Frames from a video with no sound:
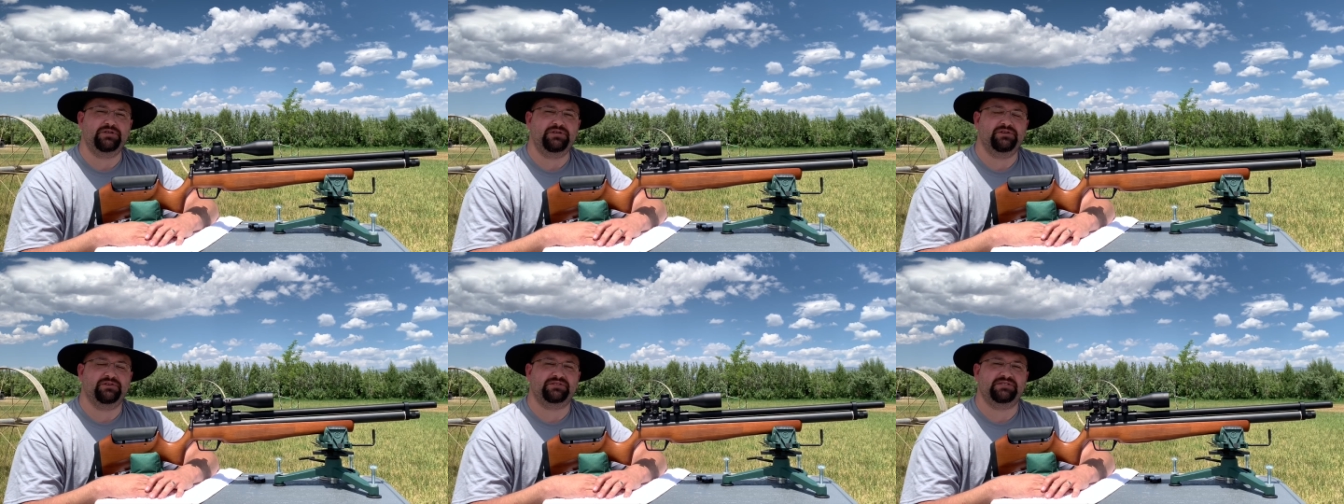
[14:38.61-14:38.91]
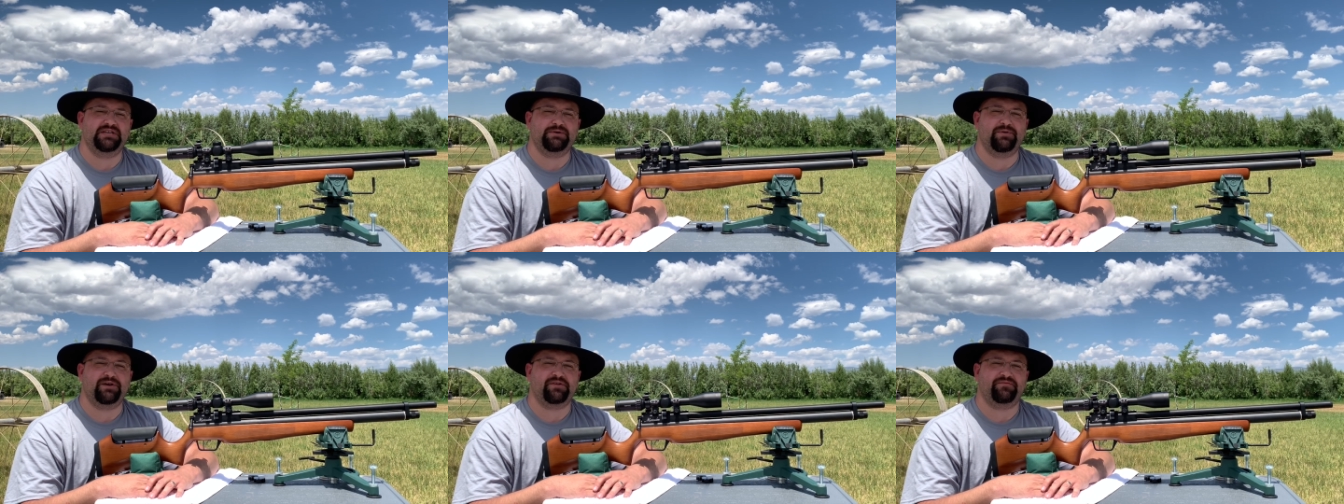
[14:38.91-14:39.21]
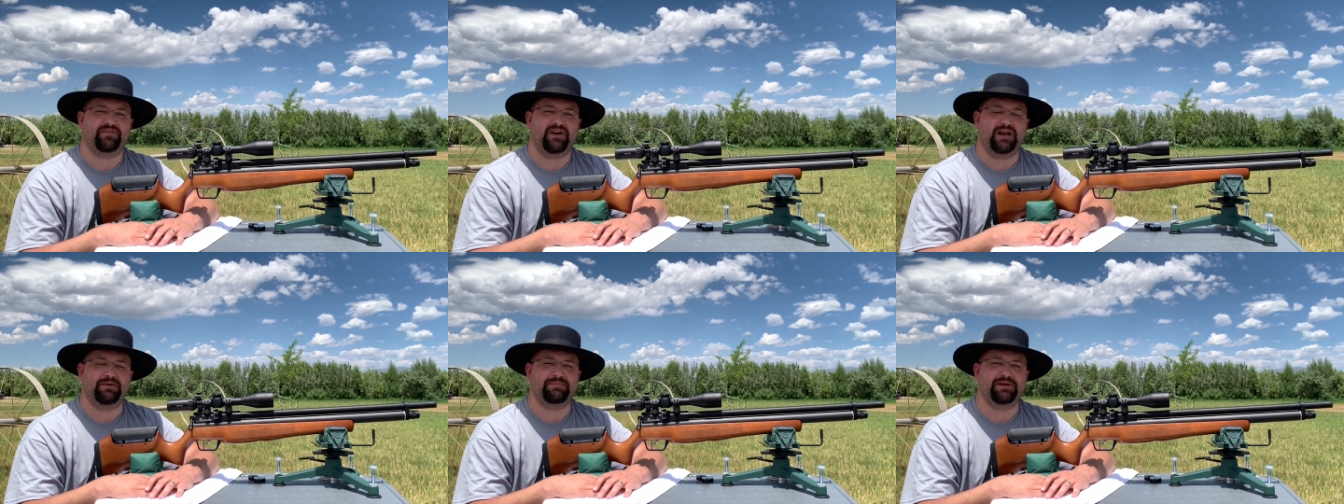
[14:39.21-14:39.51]
you'll see where to
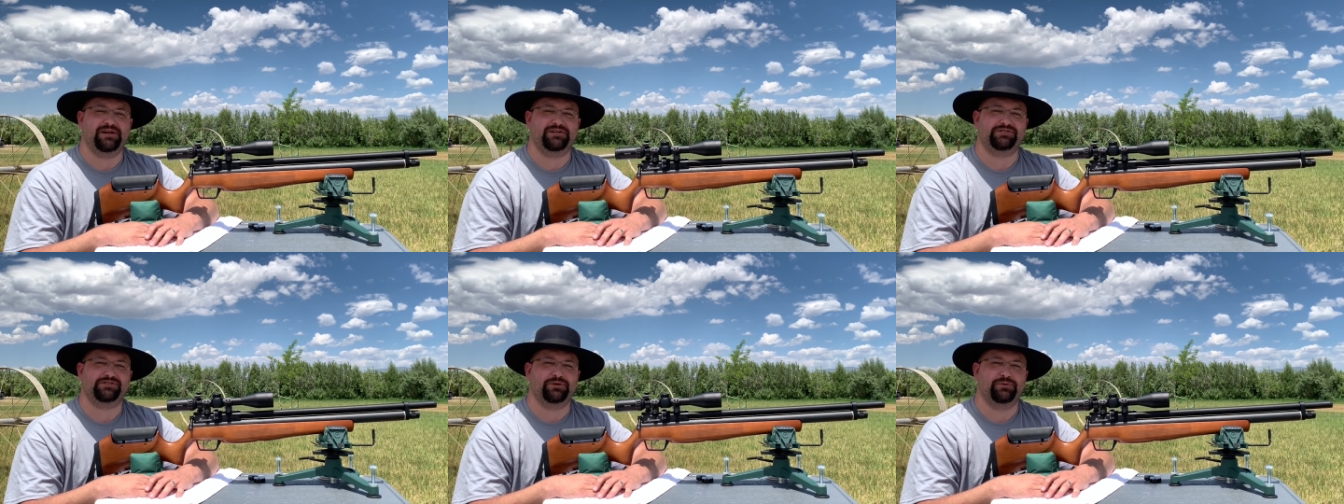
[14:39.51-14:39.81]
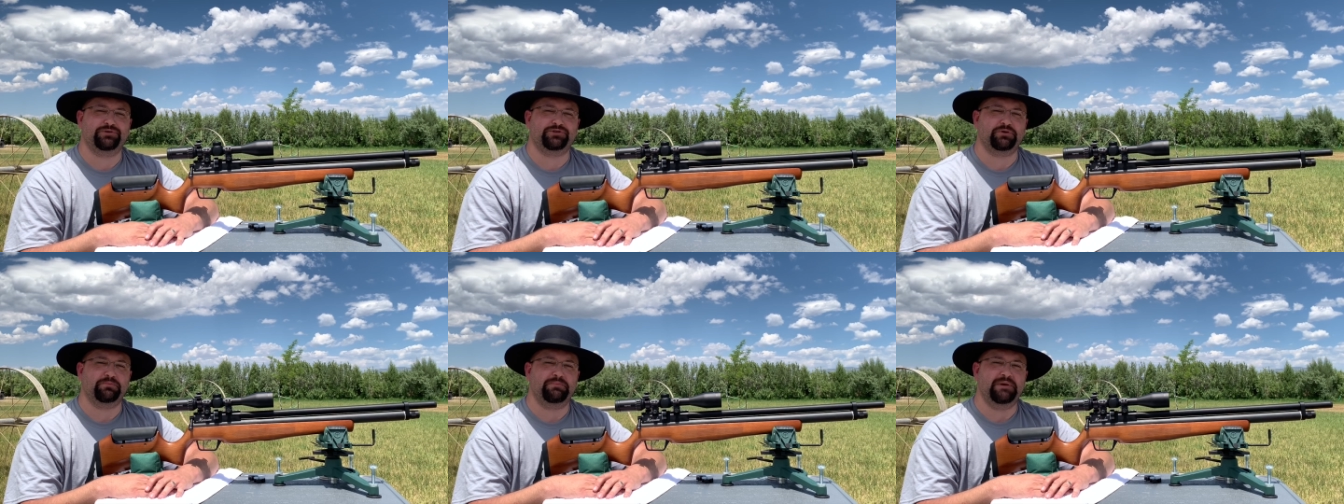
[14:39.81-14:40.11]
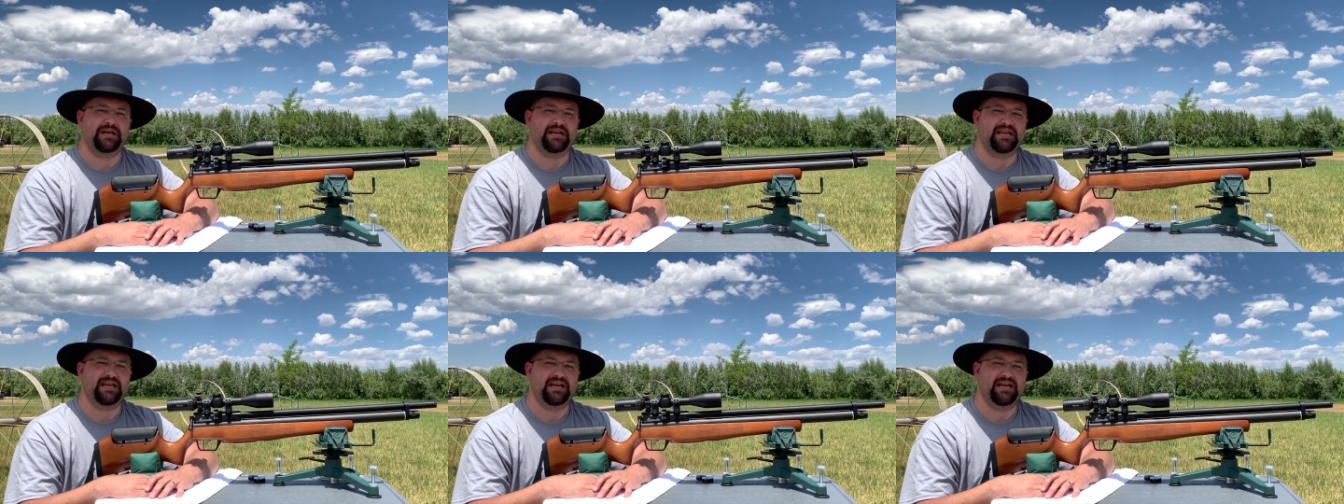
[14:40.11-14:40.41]
find me on social
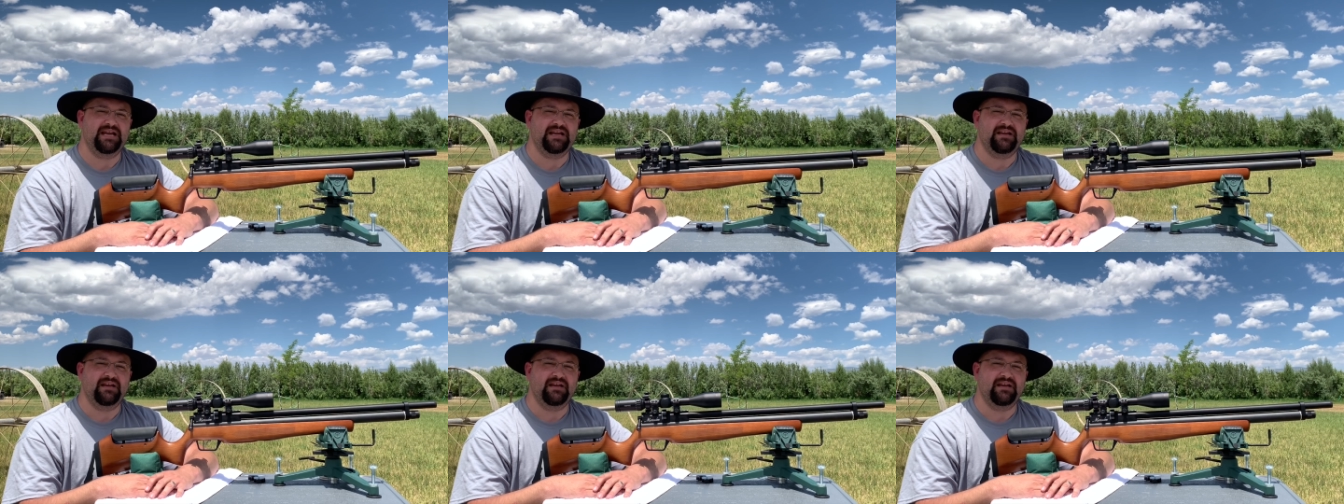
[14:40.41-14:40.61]
media